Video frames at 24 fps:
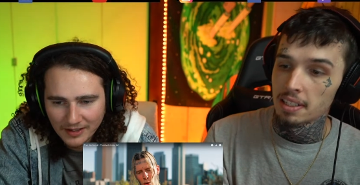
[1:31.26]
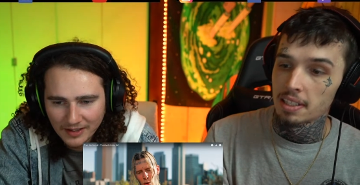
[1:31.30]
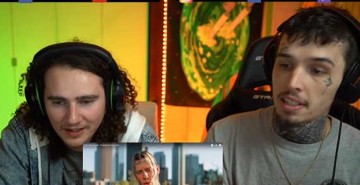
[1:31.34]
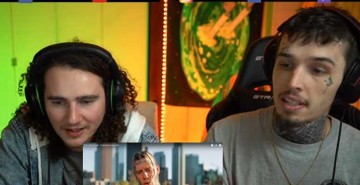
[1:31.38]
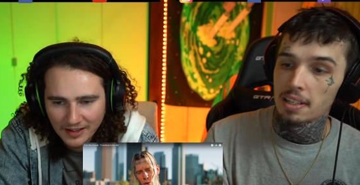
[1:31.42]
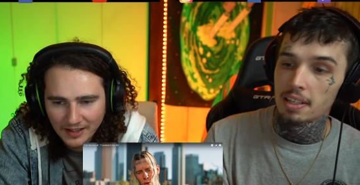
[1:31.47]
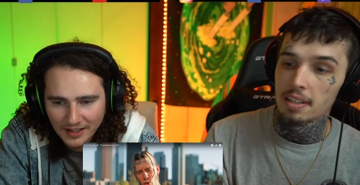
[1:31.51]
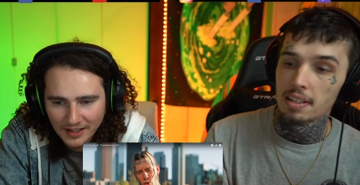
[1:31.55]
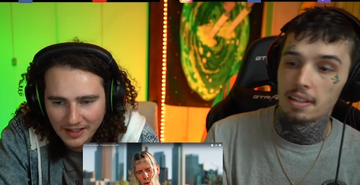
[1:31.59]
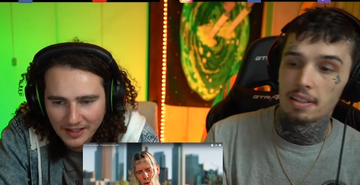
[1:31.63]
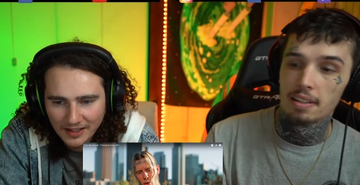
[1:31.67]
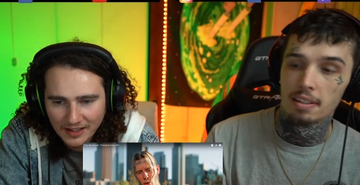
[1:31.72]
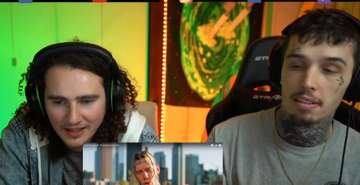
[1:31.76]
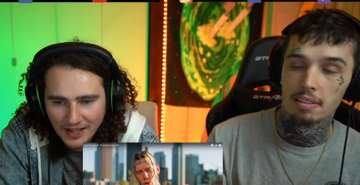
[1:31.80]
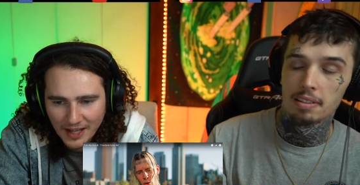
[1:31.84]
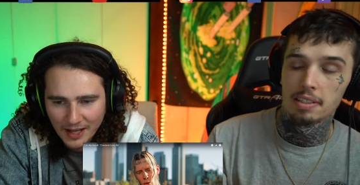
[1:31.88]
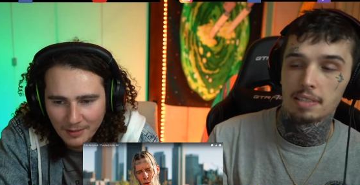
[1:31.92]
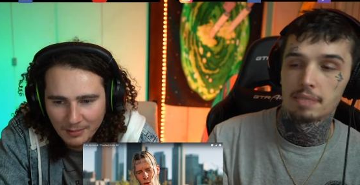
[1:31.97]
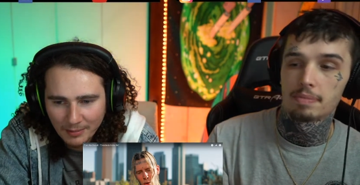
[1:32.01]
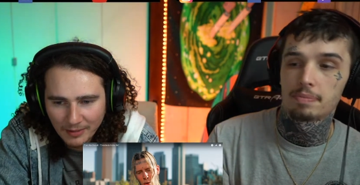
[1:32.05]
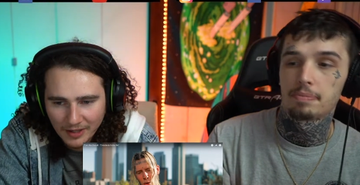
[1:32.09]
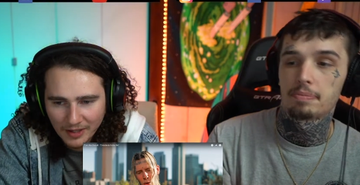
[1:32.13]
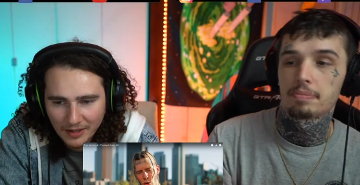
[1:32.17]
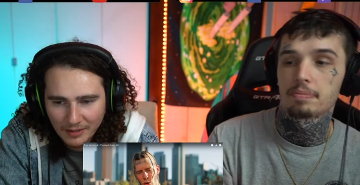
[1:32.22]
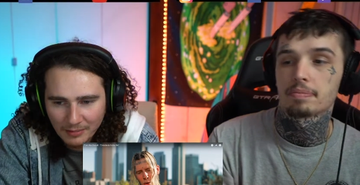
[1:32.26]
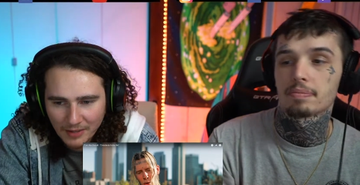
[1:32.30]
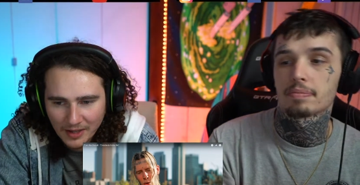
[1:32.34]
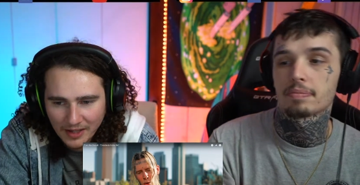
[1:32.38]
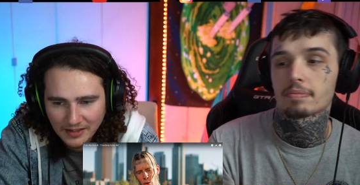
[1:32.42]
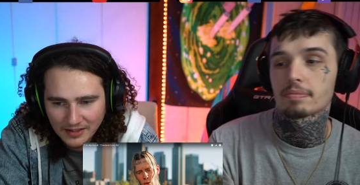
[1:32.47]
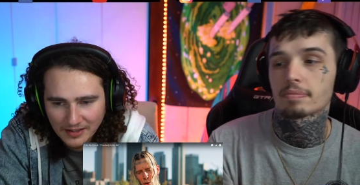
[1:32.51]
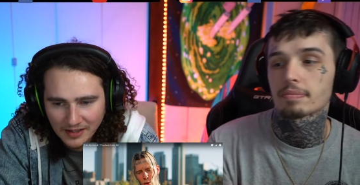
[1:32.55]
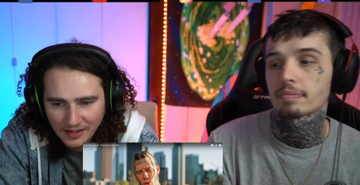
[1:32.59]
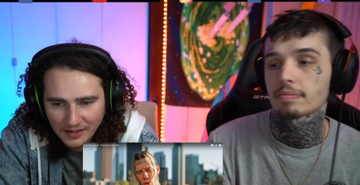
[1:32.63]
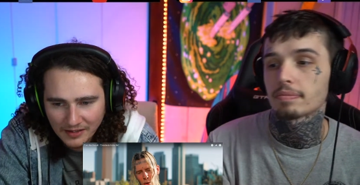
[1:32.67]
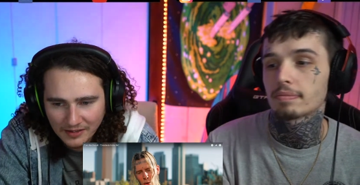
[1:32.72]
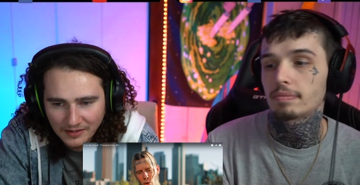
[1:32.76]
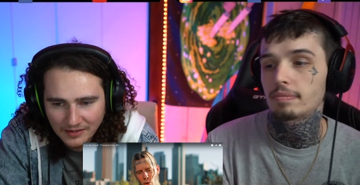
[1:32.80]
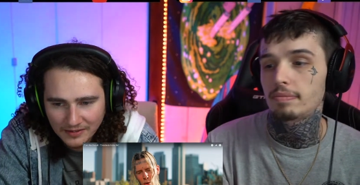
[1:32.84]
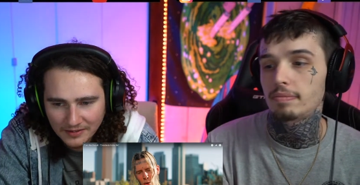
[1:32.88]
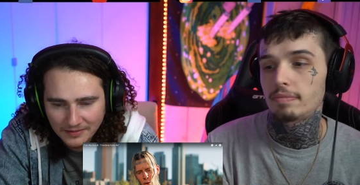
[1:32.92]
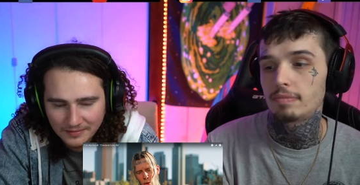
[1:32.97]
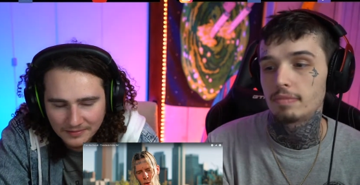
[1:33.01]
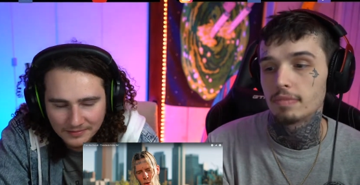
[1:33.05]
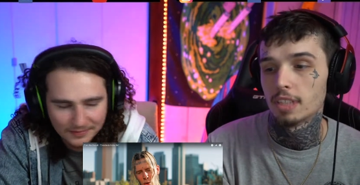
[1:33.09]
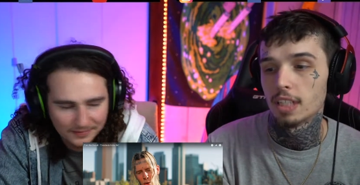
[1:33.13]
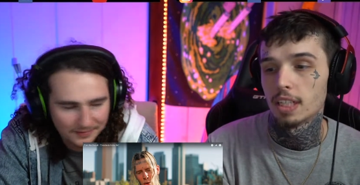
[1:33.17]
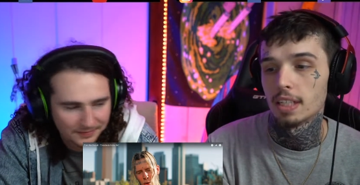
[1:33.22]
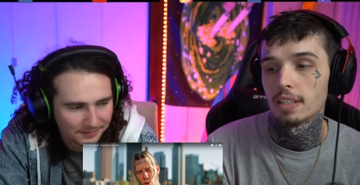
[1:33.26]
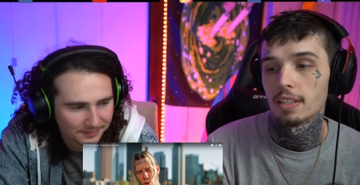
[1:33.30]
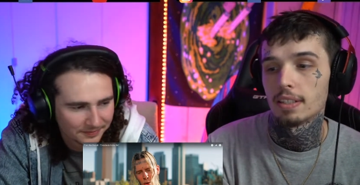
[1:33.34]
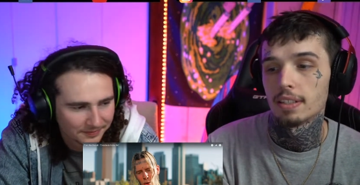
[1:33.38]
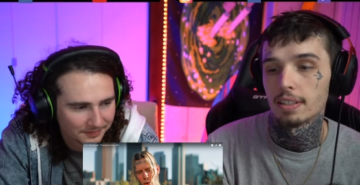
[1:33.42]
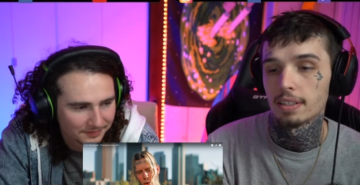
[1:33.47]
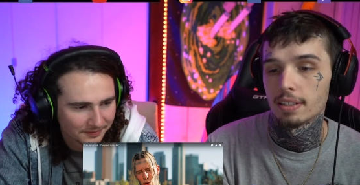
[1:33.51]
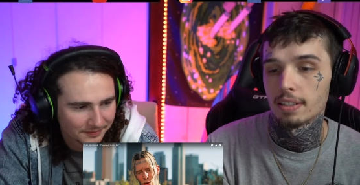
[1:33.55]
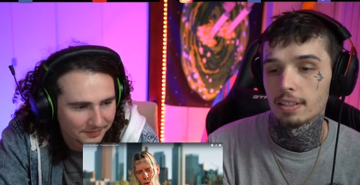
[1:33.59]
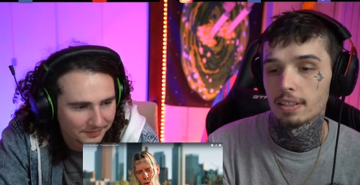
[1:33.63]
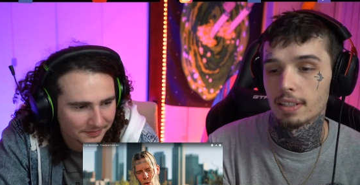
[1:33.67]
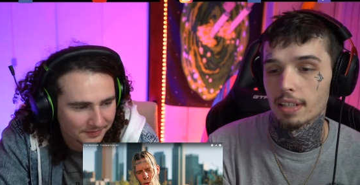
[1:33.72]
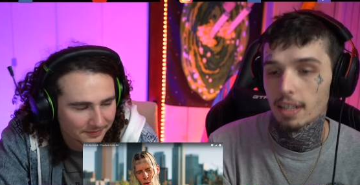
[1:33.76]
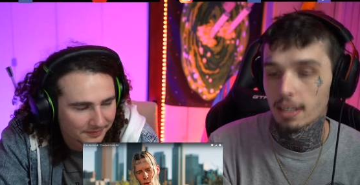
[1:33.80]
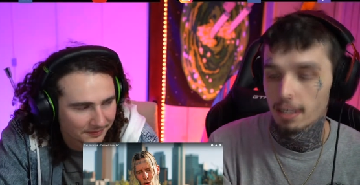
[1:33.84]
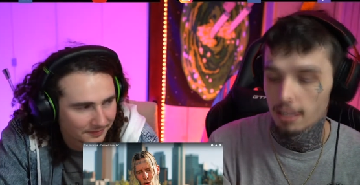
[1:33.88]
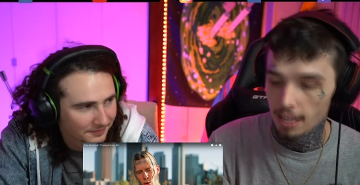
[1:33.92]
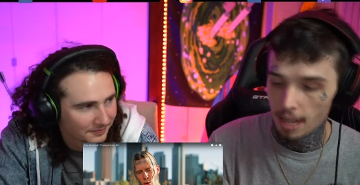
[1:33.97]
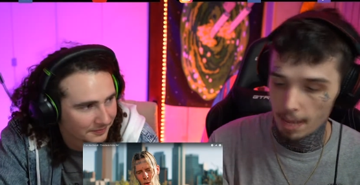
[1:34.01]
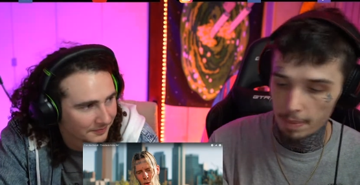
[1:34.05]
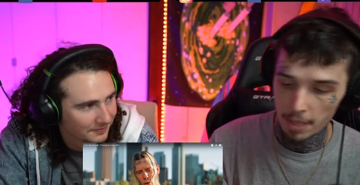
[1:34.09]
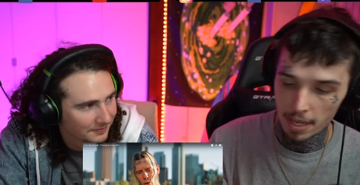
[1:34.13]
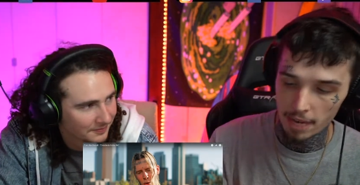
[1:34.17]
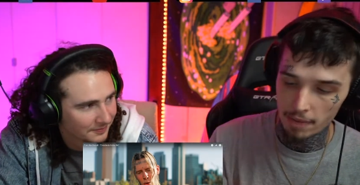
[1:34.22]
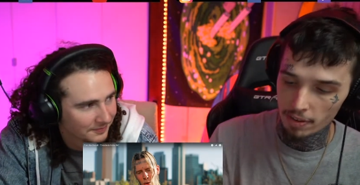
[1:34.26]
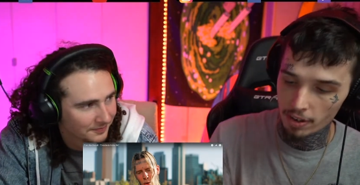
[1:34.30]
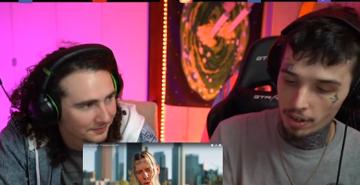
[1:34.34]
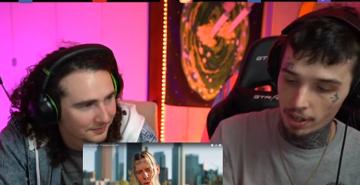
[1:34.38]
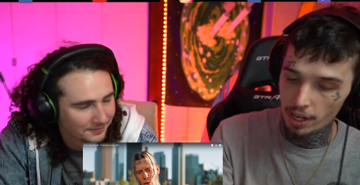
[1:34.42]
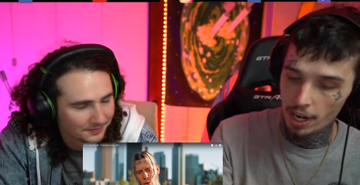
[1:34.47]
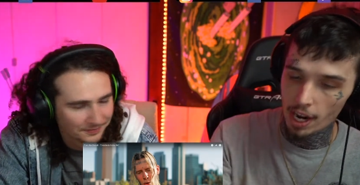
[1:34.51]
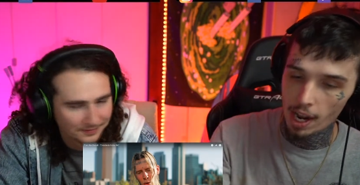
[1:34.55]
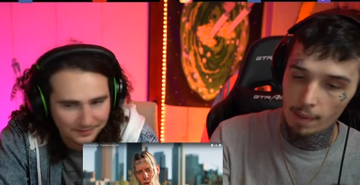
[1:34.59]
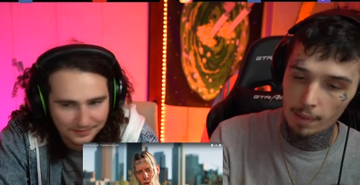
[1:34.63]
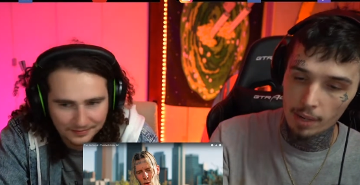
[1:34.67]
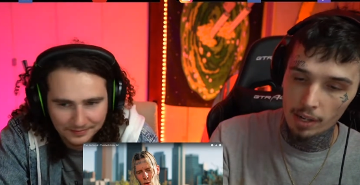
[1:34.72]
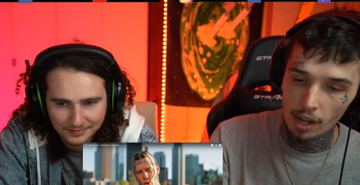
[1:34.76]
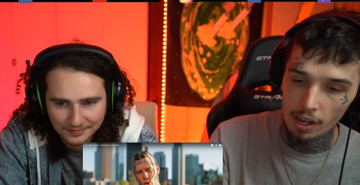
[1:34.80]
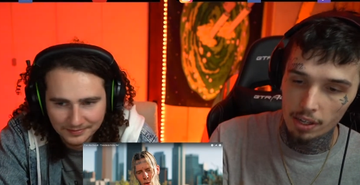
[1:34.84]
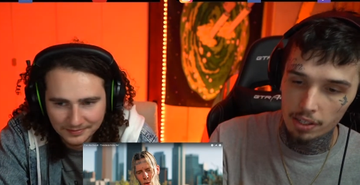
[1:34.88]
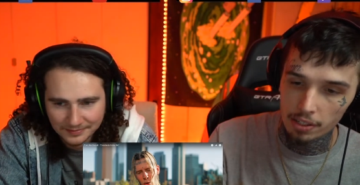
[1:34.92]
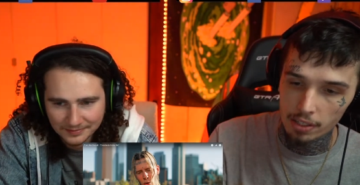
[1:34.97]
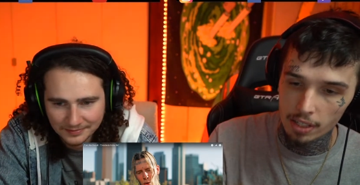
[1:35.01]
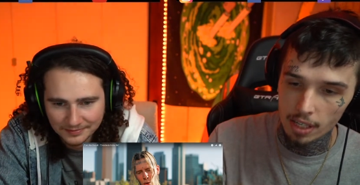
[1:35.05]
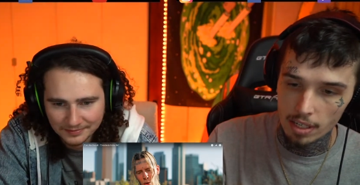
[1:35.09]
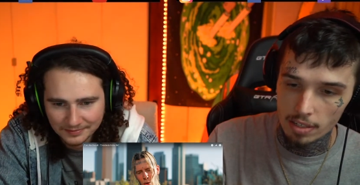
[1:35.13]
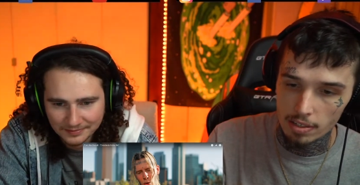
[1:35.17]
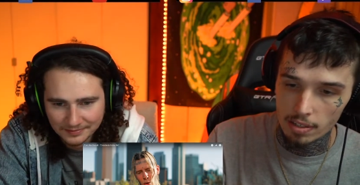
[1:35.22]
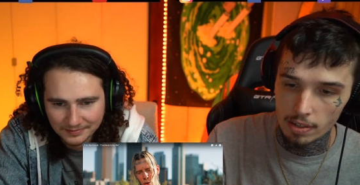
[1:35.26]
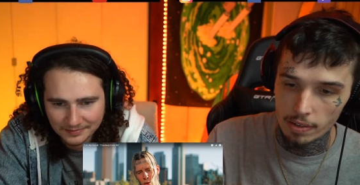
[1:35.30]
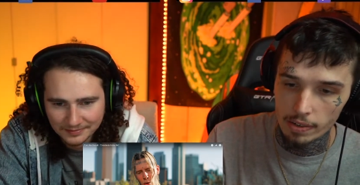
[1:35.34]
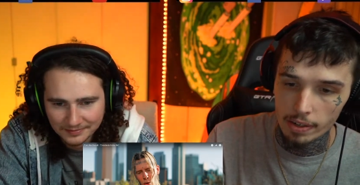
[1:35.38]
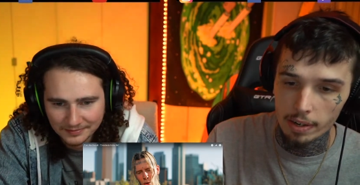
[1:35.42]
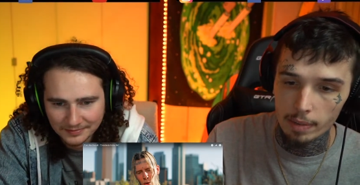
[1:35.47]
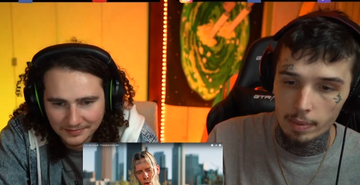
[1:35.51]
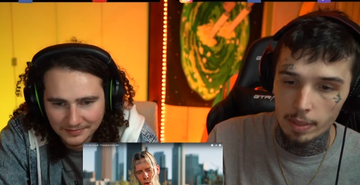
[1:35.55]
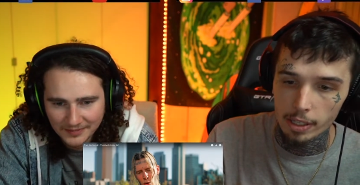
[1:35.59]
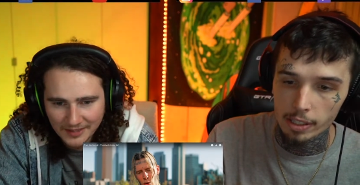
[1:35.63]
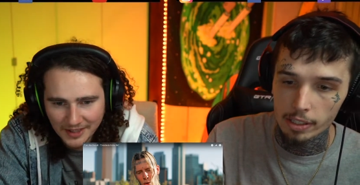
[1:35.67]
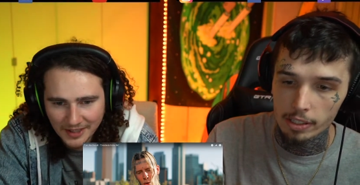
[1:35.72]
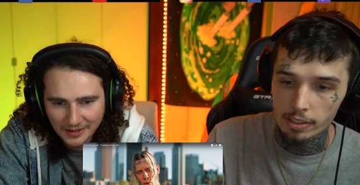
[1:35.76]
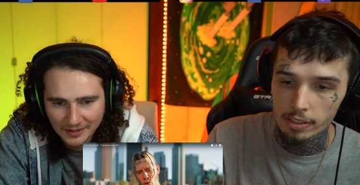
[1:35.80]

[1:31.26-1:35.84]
Speaker 1: or anything like that, but it makes sense. Yeah. I'm not even going to comment on it. You guys know what I mean.